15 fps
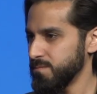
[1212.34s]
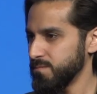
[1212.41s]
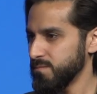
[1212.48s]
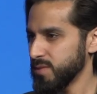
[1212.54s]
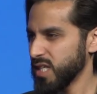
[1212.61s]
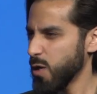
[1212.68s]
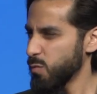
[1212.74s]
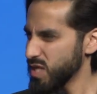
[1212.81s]

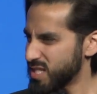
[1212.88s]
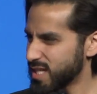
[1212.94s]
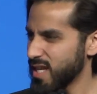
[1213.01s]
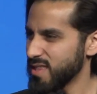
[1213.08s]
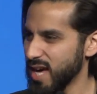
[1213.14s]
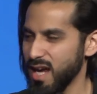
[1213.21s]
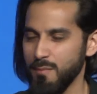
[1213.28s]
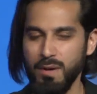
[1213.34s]
Can we say
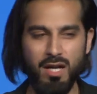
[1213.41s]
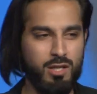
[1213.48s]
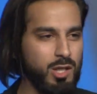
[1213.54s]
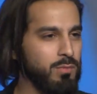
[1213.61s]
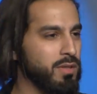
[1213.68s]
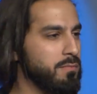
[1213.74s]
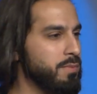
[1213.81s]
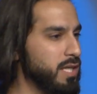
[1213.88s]
that about
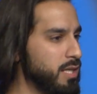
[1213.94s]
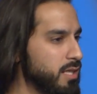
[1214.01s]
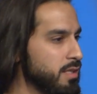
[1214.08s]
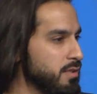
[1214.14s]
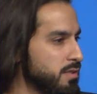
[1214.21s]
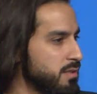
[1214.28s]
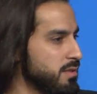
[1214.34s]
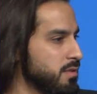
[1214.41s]
human
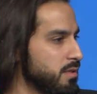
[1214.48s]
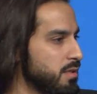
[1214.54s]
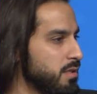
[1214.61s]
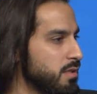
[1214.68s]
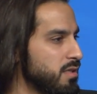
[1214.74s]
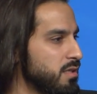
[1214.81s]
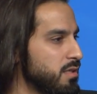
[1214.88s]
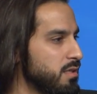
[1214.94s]
beings?
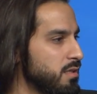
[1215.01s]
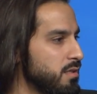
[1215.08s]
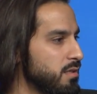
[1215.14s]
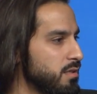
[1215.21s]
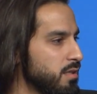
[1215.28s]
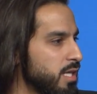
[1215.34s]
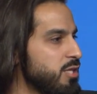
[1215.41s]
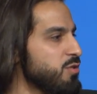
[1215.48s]

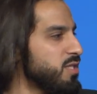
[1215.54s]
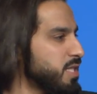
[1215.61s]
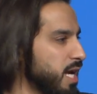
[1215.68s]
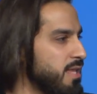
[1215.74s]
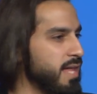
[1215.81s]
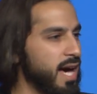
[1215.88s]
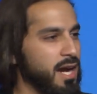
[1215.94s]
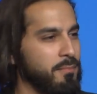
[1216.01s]
Can you
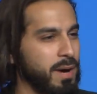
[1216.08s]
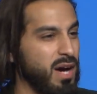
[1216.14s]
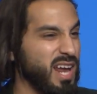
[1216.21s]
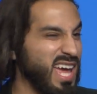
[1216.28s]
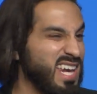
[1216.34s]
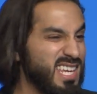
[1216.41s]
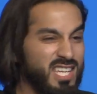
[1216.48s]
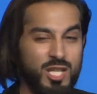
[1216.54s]
say that about
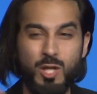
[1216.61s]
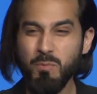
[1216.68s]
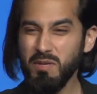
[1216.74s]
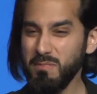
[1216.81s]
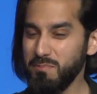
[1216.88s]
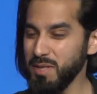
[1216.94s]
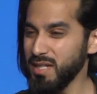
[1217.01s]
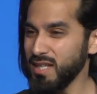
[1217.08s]
any
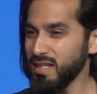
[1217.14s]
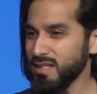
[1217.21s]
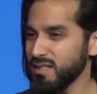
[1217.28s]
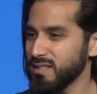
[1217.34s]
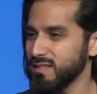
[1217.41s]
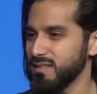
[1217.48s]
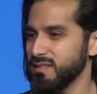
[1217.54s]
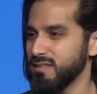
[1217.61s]
human being?
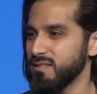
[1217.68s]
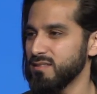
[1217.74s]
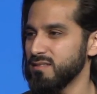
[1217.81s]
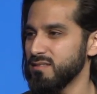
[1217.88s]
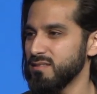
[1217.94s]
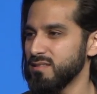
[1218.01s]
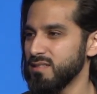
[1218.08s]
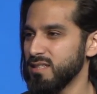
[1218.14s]

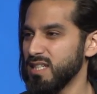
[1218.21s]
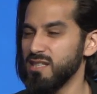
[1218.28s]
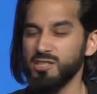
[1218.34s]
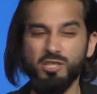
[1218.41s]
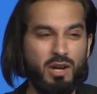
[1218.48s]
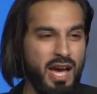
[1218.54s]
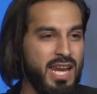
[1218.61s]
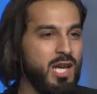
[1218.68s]
Is
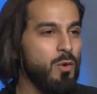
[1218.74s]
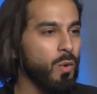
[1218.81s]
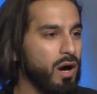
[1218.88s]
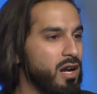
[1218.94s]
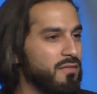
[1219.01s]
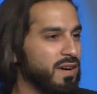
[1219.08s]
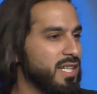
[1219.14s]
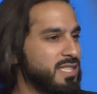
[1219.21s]
there any
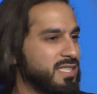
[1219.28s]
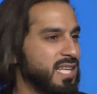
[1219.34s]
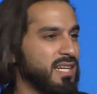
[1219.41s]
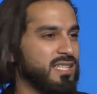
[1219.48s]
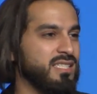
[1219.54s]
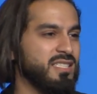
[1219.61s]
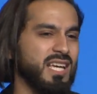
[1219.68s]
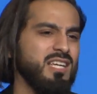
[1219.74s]
one of us that
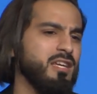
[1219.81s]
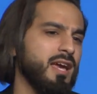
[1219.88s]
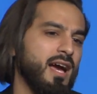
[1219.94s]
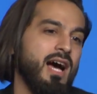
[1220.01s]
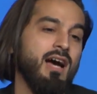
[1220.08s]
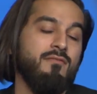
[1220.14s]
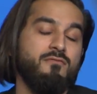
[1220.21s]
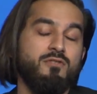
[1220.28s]
can say,
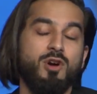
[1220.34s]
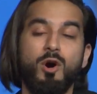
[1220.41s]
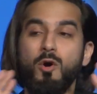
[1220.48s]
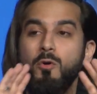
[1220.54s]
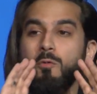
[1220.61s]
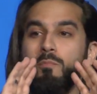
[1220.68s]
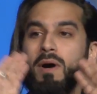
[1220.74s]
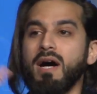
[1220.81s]
yeah, I have
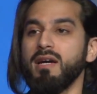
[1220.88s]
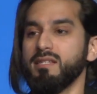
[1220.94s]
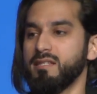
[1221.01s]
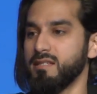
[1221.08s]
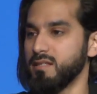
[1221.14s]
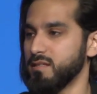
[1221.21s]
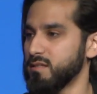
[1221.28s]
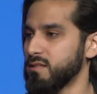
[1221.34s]
no
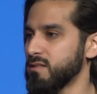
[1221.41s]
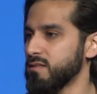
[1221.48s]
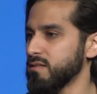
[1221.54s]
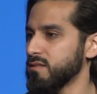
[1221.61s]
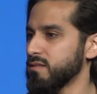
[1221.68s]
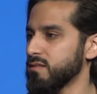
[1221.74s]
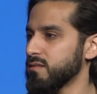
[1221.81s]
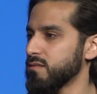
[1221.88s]
biases?
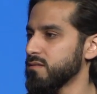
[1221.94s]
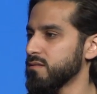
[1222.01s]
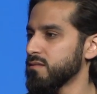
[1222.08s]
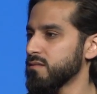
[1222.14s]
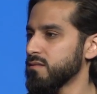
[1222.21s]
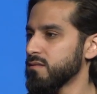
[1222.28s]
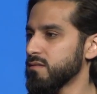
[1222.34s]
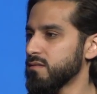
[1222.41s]

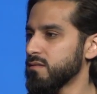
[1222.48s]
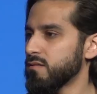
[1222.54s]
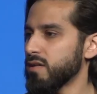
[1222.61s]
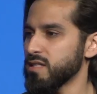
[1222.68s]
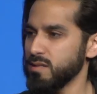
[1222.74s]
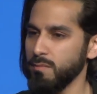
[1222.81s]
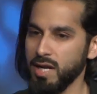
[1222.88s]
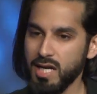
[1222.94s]

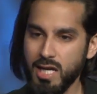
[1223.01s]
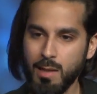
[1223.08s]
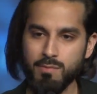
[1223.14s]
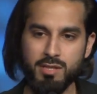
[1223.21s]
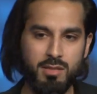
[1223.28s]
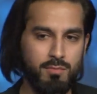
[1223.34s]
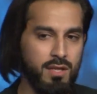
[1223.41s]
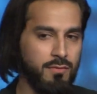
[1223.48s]
Right? Somebody
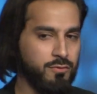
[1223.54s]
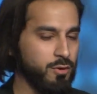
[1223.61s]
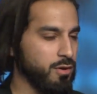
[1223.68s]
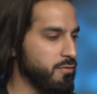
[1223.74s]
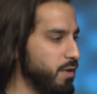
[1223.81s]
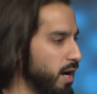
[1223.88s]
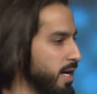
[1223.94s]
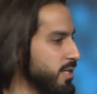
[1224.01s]
comes to me for
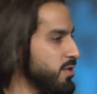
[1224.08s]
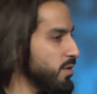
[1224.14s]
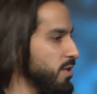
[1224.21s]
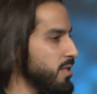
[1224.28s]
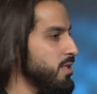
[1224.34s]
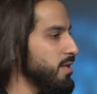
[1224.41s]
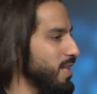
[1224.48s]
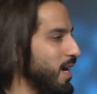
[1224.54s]
advice or
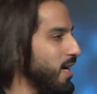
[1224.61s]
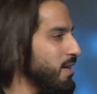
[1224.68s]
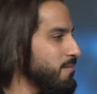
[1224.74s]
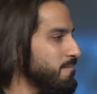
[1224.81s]
this and that.